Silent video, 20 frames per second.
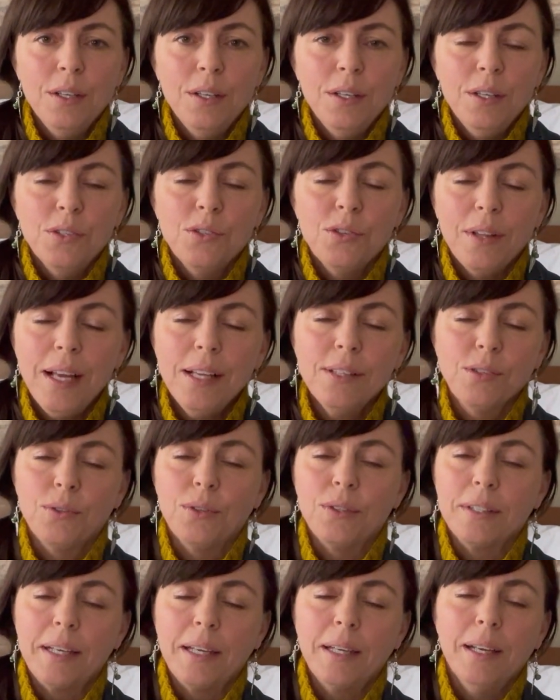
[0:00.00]
So that's
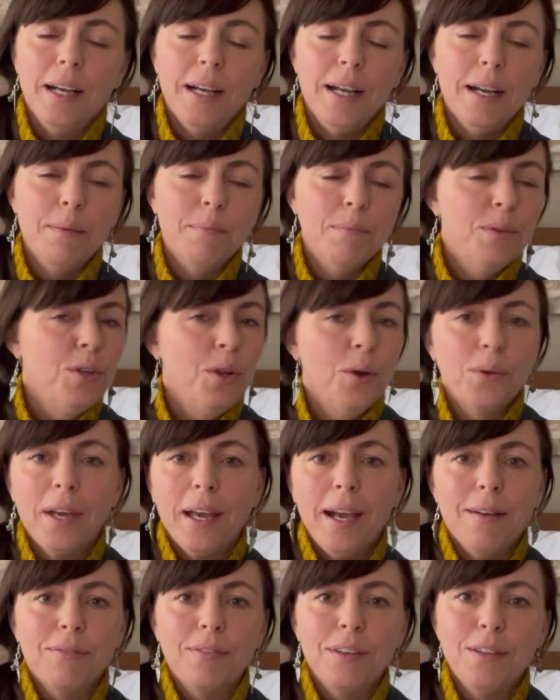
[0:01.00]
early. No
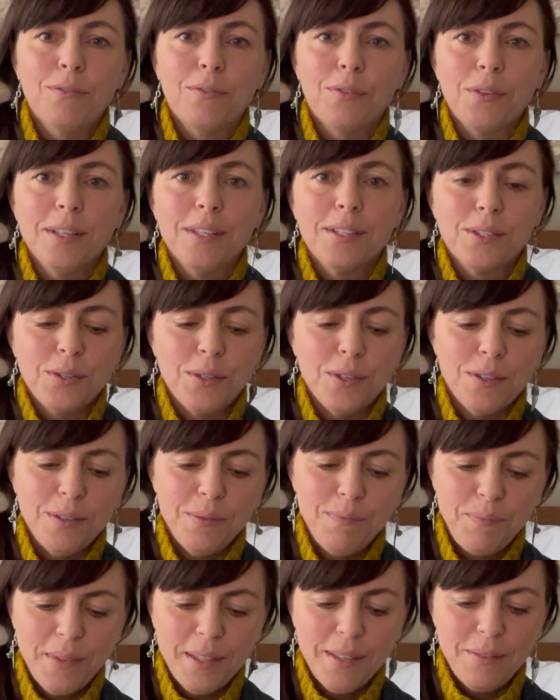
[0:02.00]
caffeine for this girl
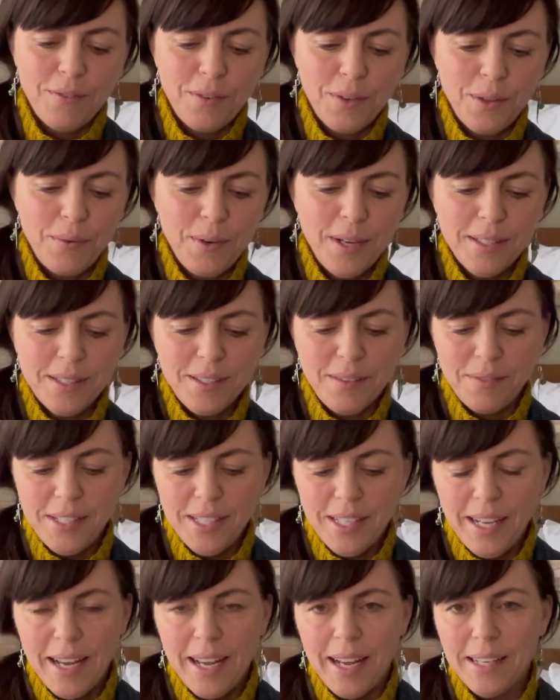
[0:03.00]
for the rest of
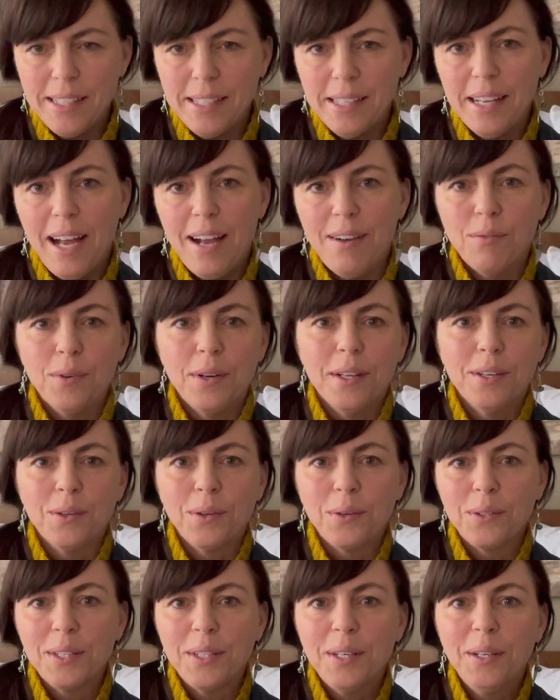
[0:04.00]
today. I did have one
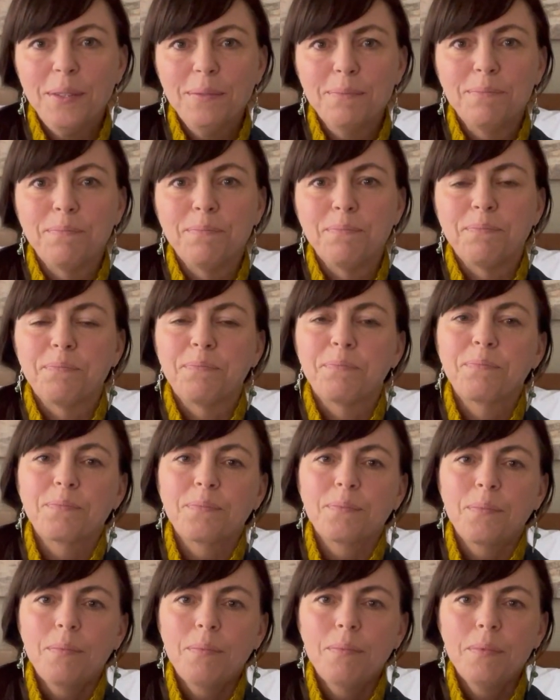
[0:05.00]
earlier,
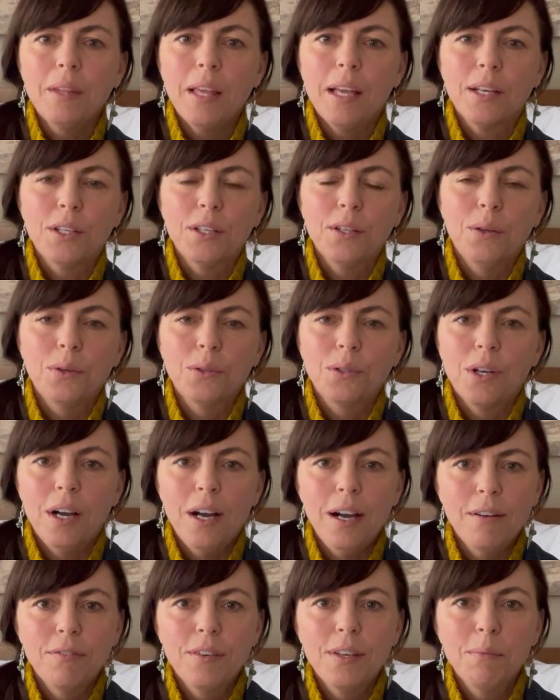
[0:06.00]
a good old
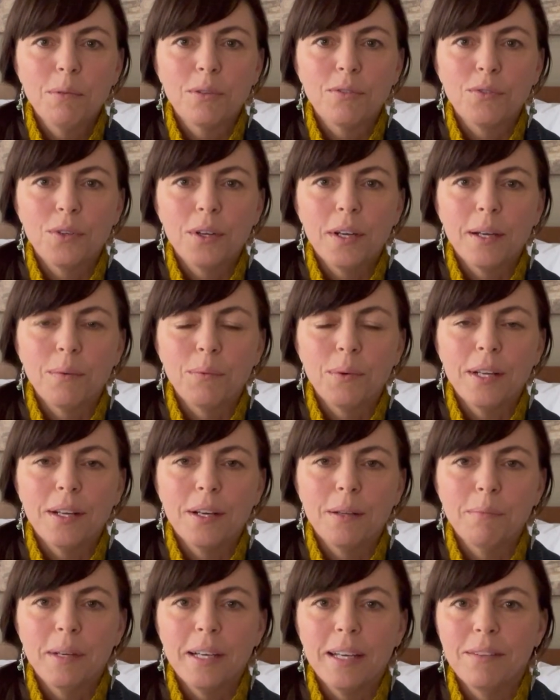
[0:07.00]
coffee before I went
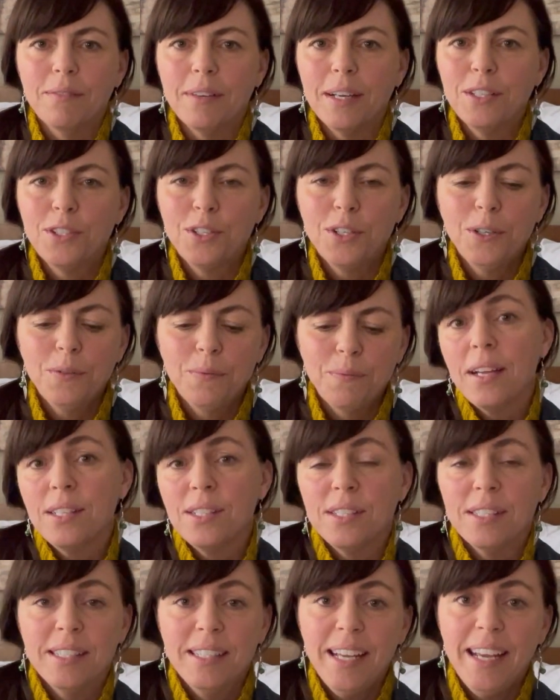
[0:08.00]
on my adventure.
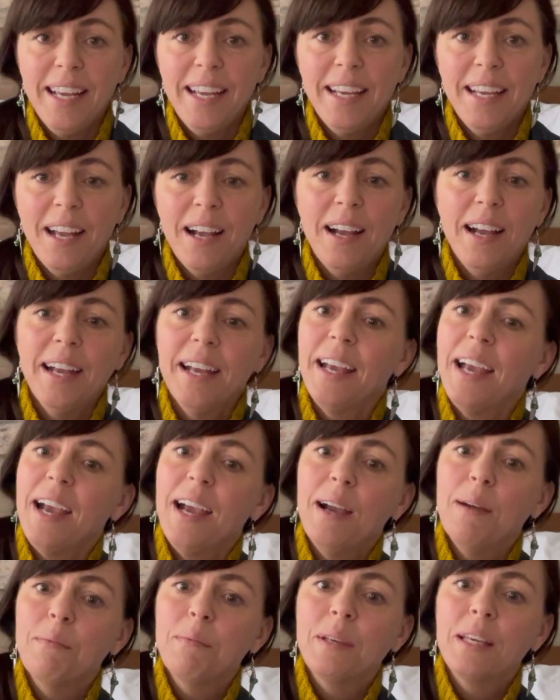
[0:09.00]
Today I
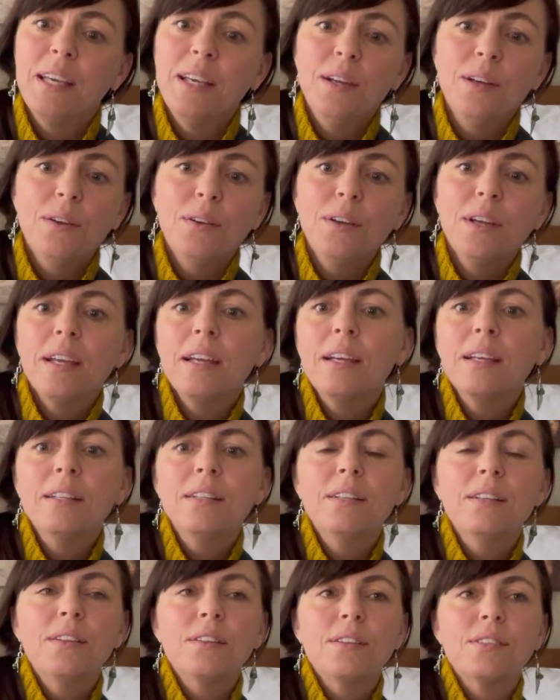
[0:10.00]
am here
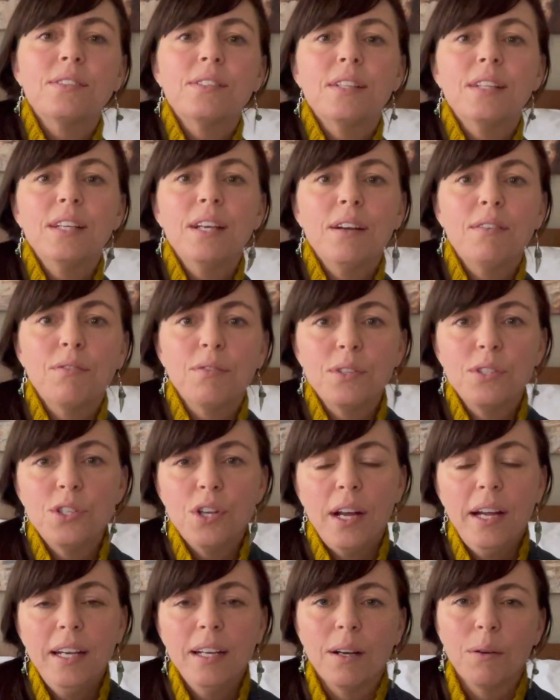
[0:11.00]
in the city of
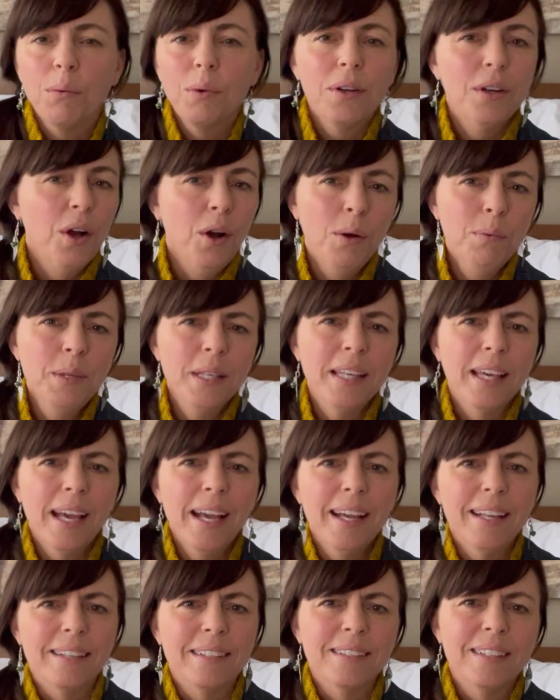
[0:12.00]
Regina, where it all
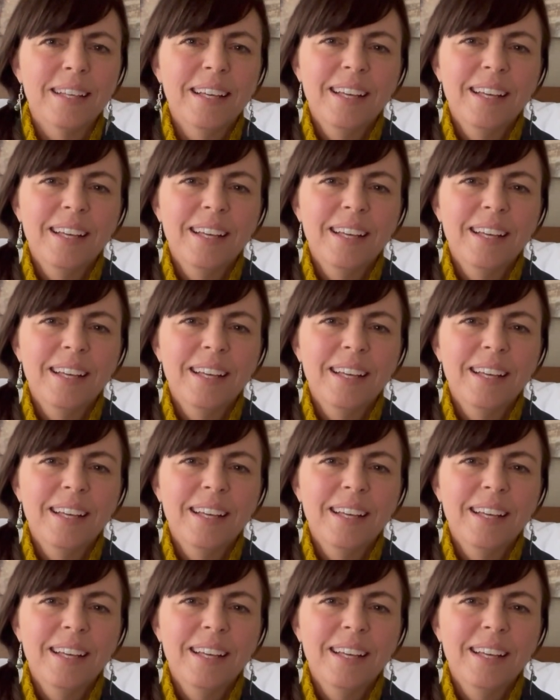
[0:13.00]
began.